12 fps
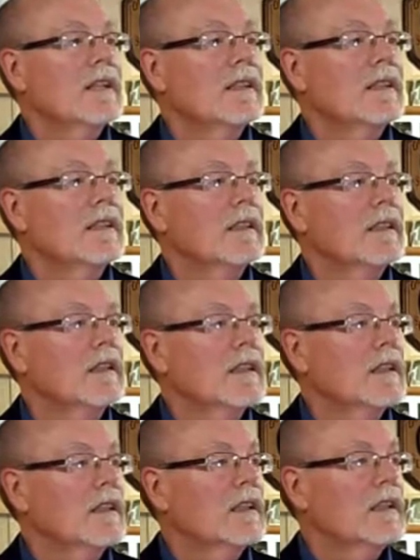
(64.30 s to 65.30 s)

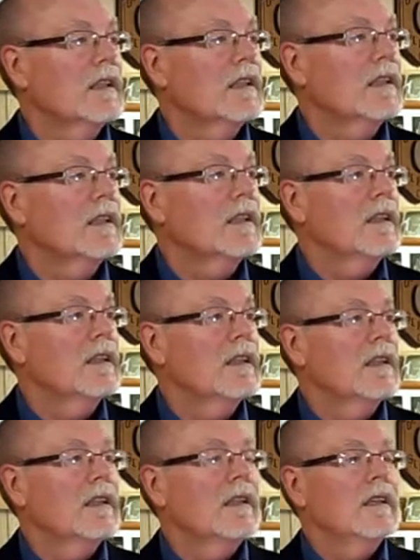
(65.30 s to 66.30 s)

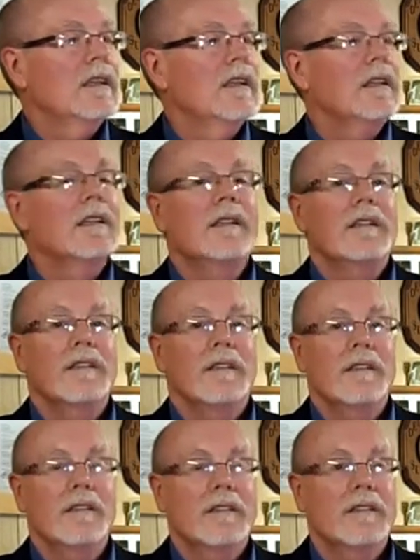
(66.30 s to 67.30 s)

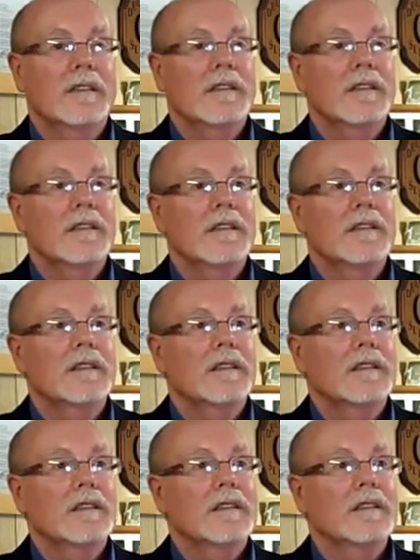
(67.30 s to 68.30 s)

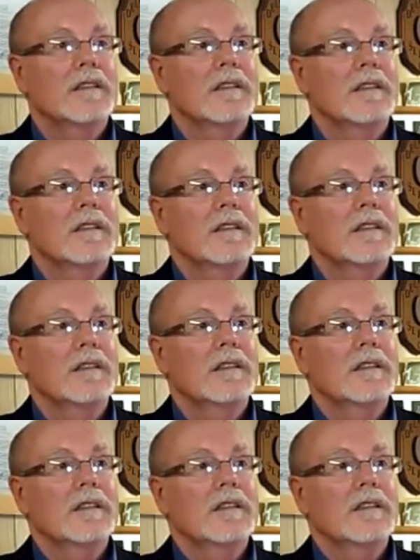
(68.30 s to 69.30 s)

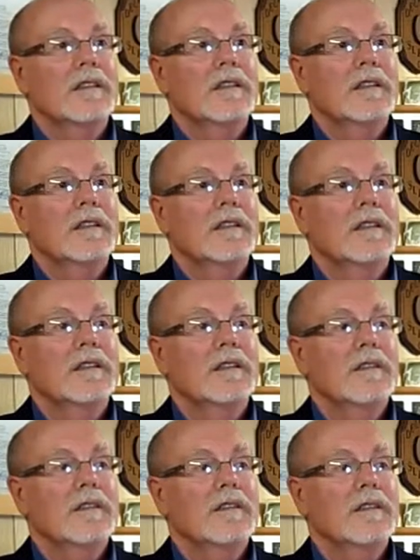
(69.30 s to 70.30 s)

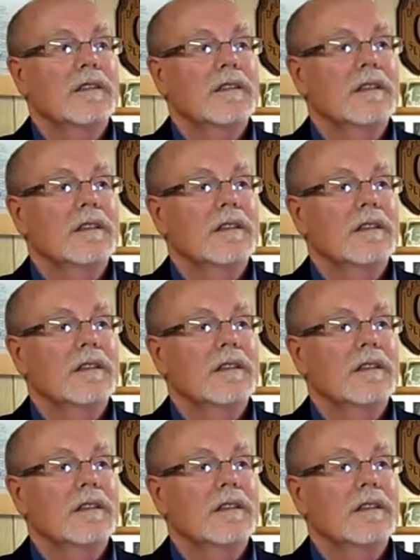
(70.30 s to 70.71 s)
This person isn't speaking.